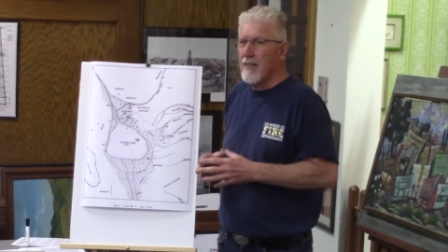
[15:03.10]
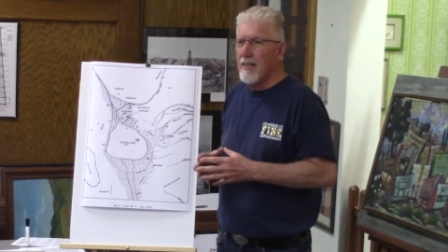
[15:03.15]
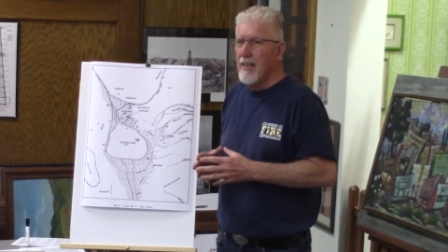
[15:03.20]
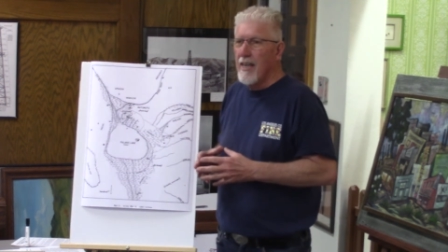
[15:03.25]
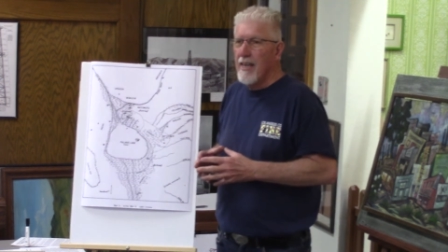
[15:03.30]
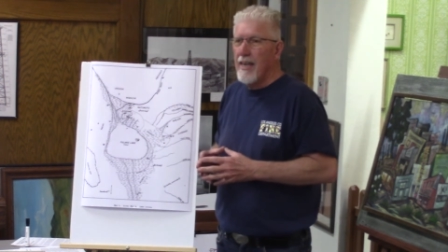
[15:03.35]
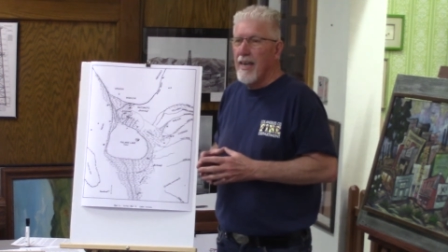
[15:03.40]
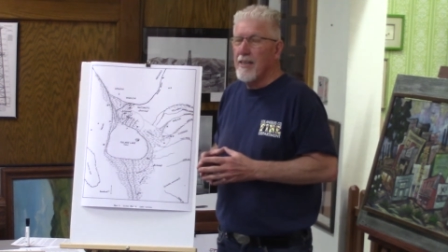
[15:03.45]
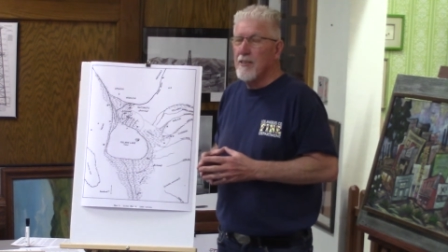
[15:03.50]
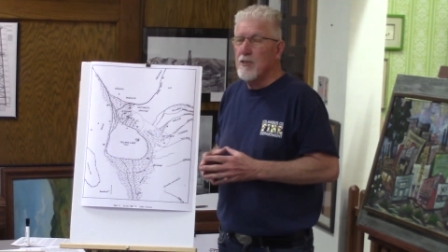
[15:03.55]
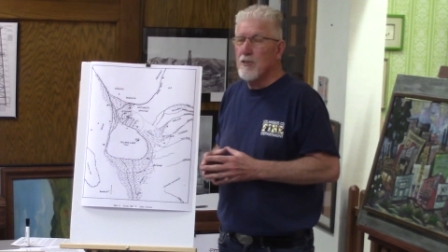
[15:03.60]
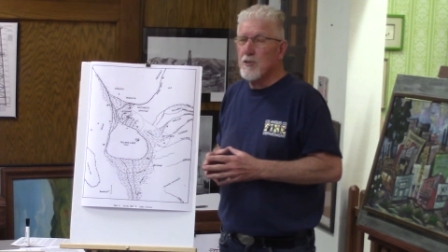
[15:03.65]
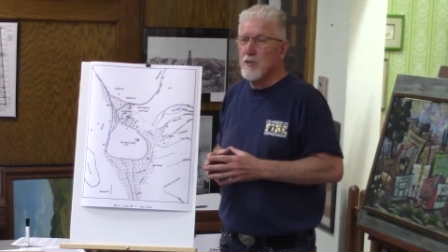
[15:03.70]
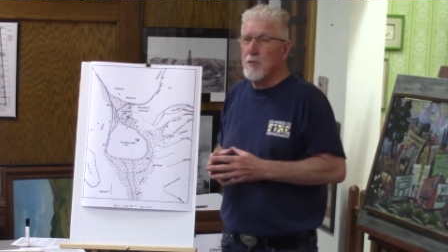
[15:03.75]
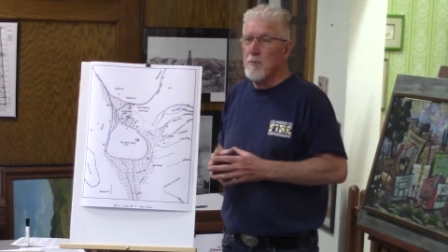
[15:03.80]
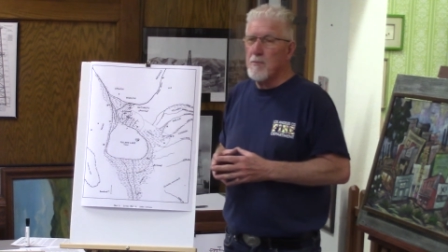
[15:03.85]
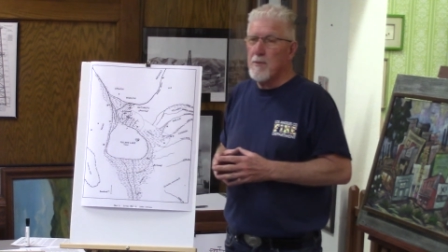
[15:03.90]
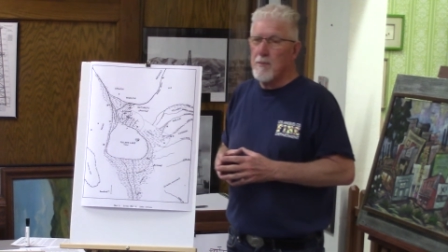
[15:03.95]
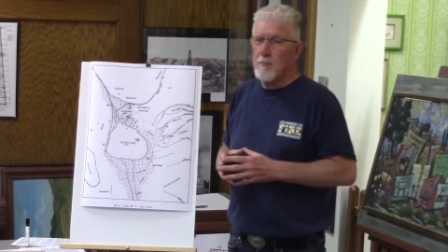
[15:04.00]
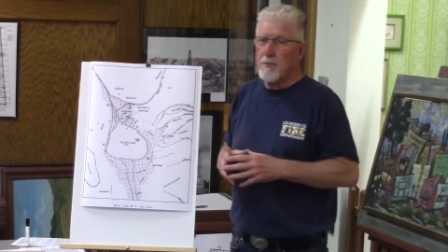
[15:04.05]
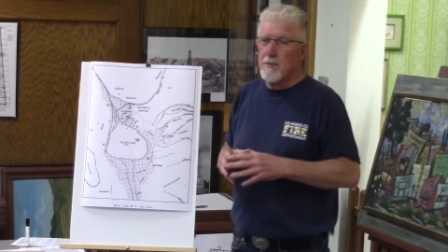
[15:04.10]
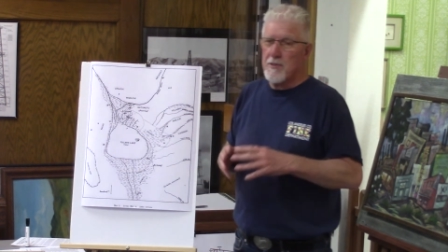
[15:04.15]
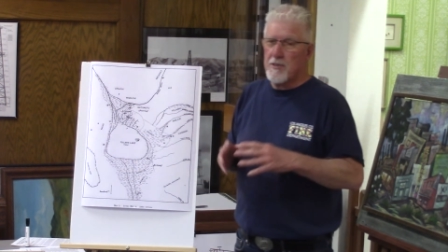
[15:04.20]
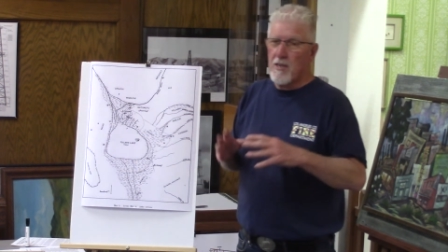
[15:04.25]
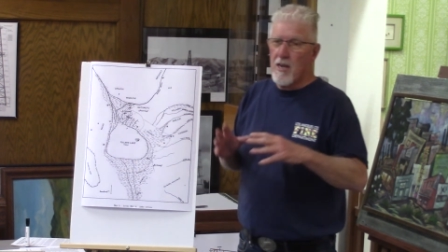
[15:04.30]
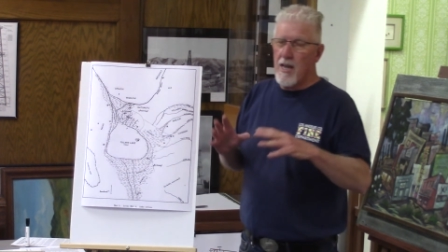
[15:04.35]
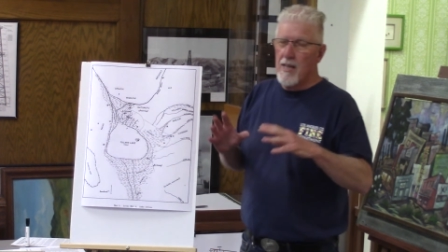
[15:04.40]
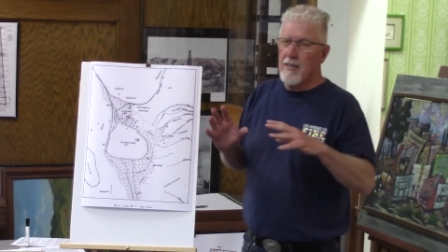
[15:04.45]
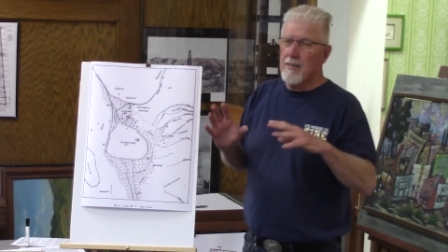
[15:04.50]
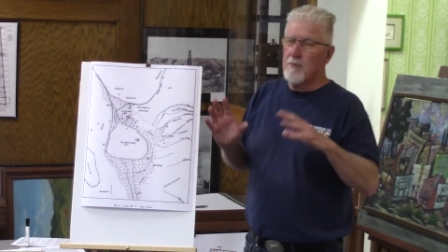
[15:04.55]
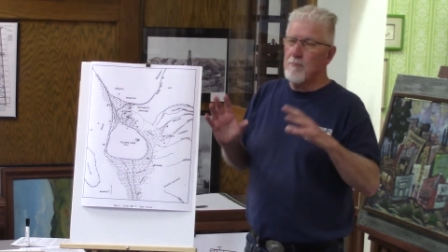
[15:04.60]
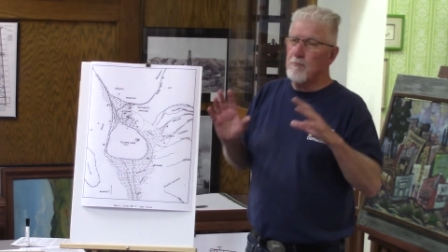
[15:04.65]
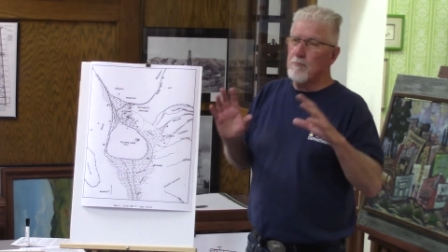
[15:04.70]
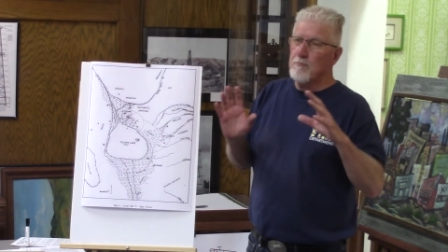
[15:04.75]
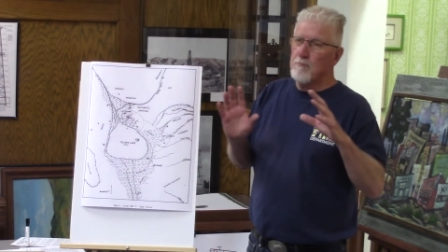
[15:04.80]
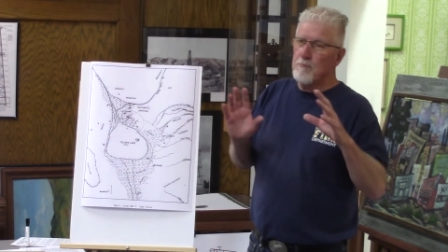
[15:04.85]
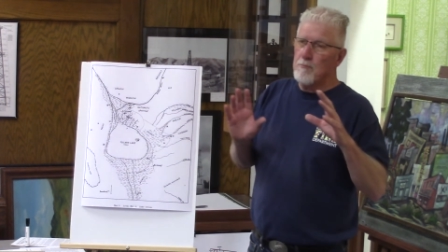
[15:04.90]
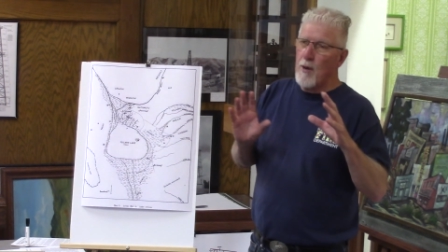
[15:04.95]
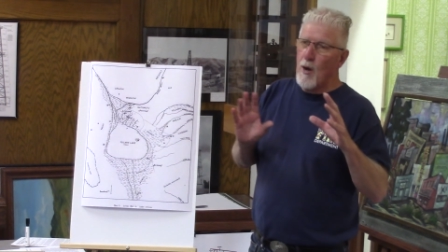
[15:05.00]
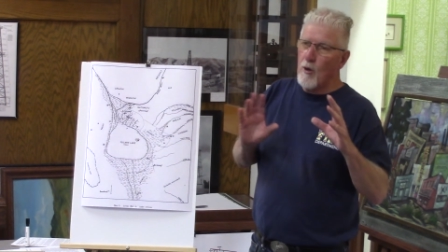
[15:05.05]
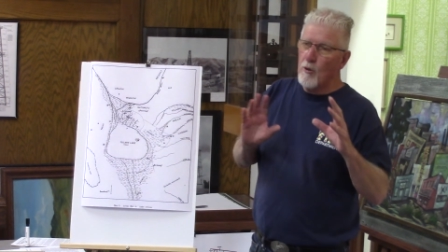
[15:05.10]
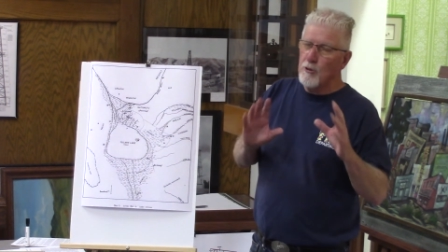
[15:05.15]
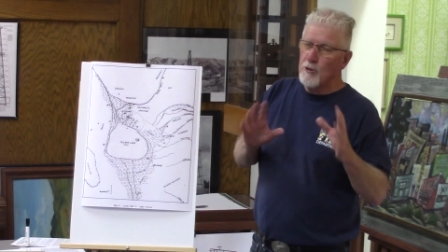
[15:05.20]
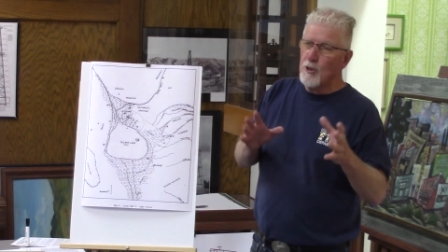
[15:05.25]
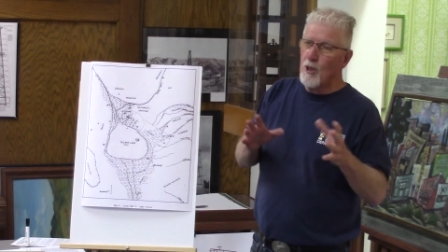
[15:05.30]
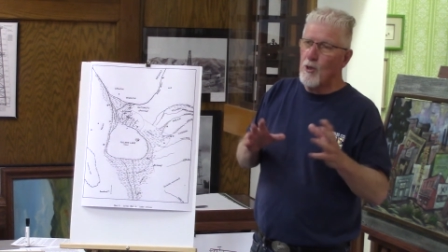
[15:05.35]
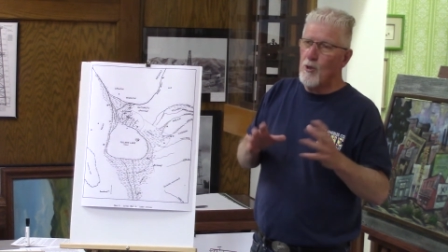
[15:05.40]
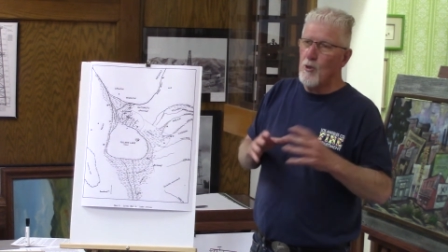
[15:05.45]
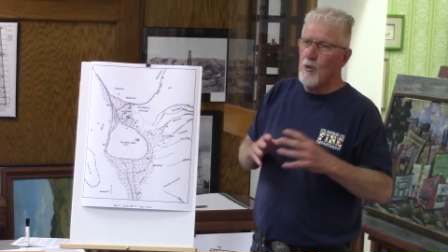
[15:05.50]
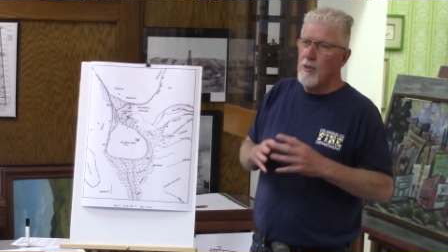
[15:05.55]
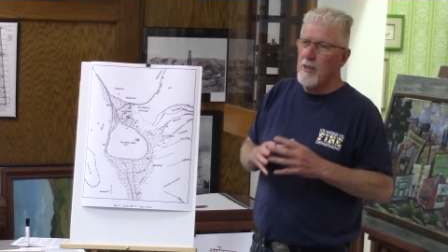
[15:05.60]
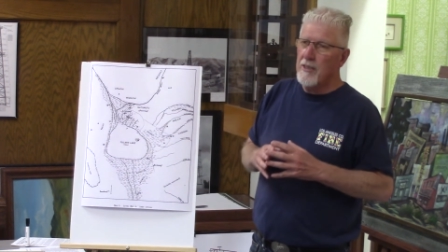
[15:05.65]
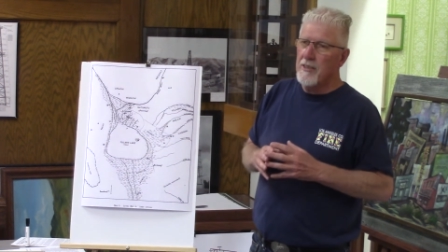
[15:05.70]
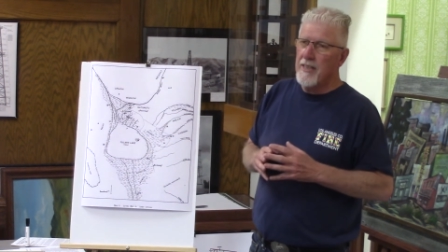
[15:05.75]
And you'll see people call it Pozo